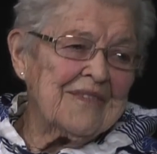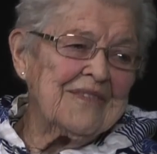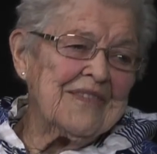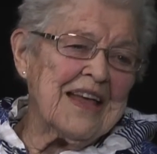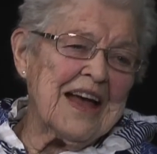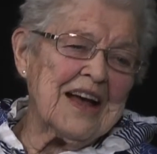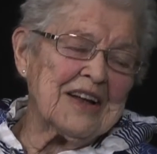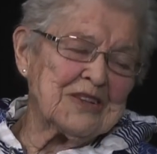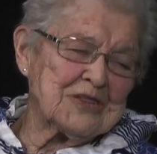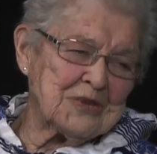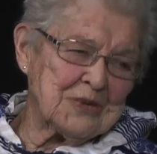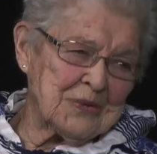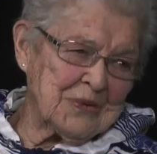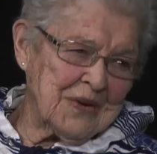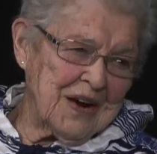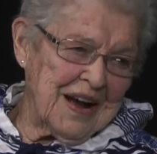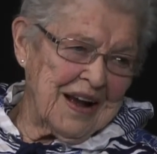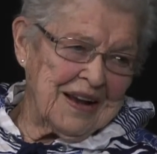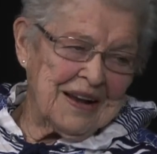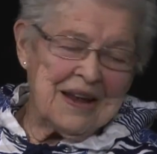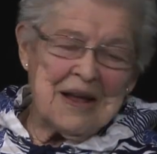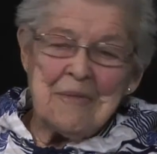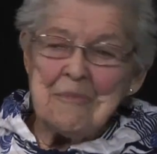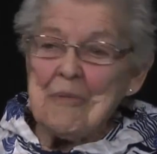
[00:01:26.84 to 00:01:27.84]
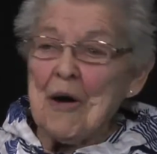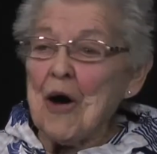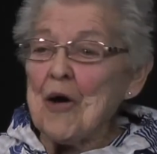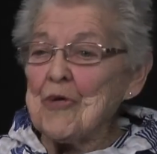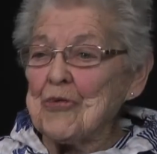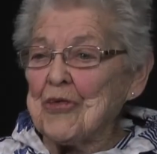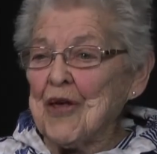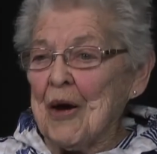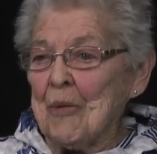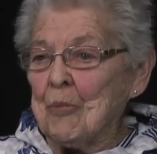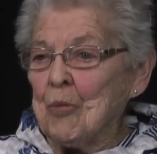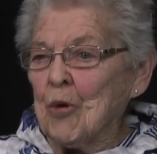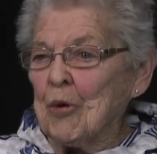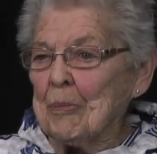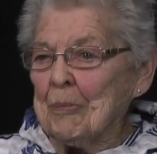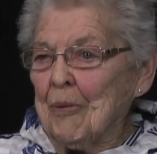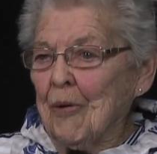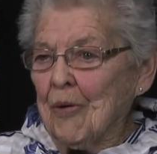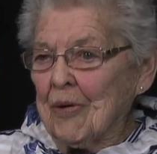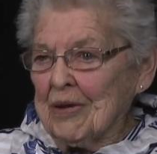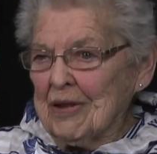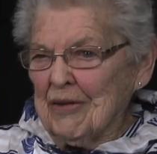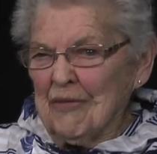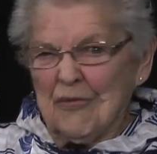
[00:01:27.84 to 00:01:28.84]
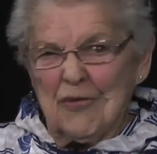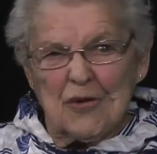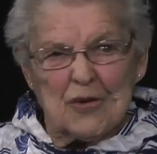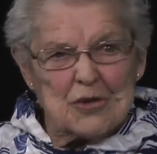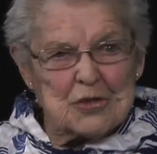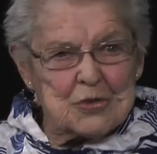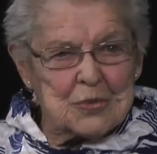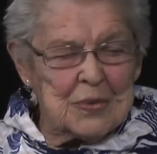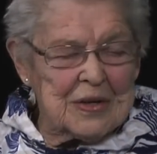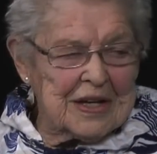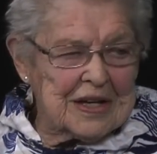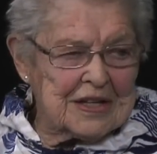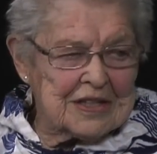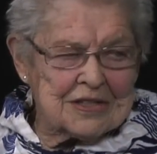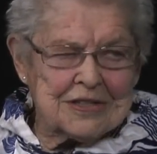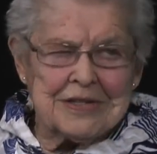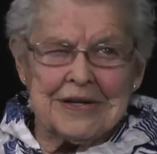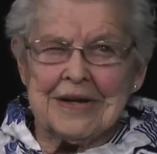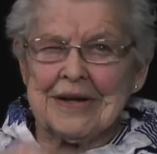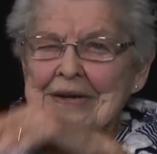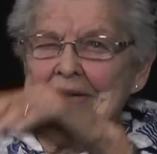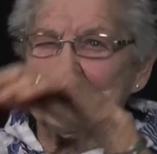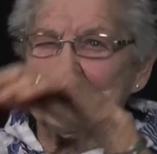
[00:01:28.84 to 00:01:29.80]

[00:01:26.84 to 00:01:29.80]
That's right. Both of them were born the first week of January.